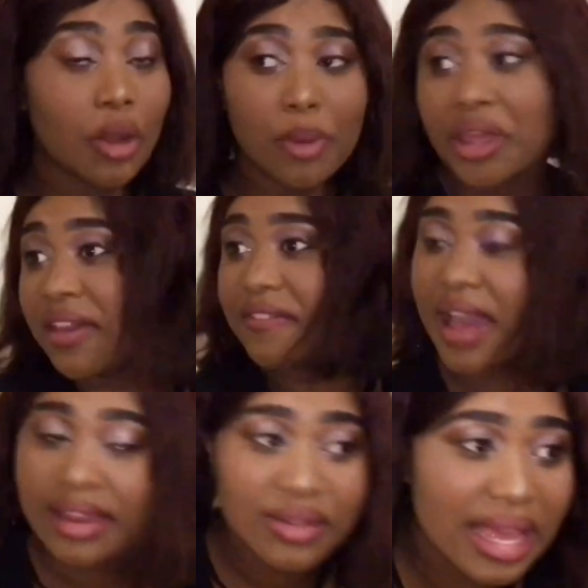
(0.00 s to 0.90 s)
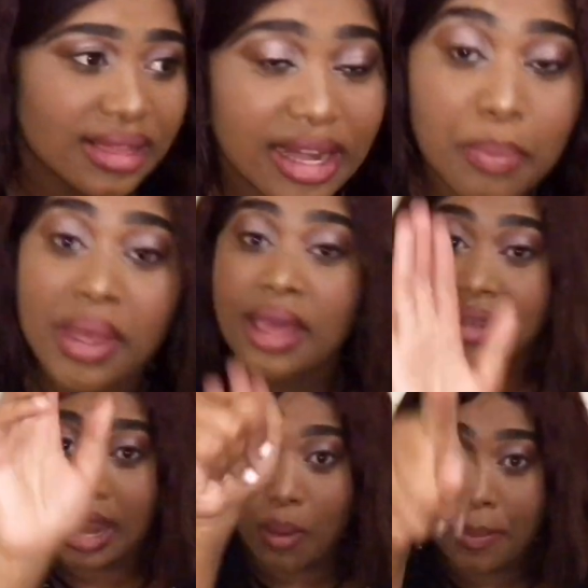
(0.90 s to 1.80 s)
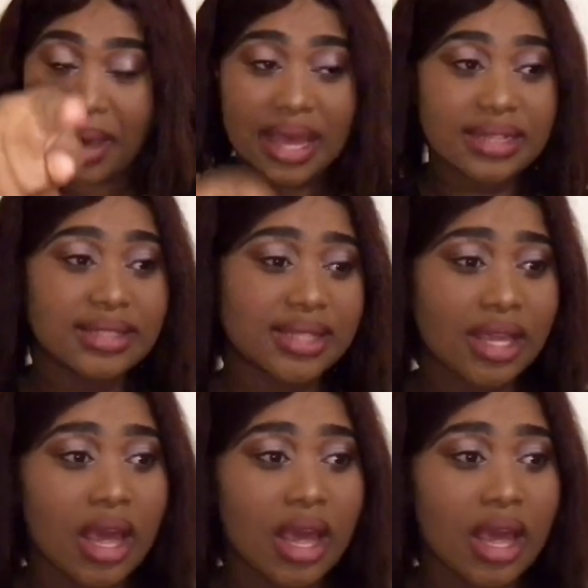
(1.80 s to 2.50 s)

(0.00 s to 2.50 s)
I'm okay, fine. Yeah, trip. There were pants.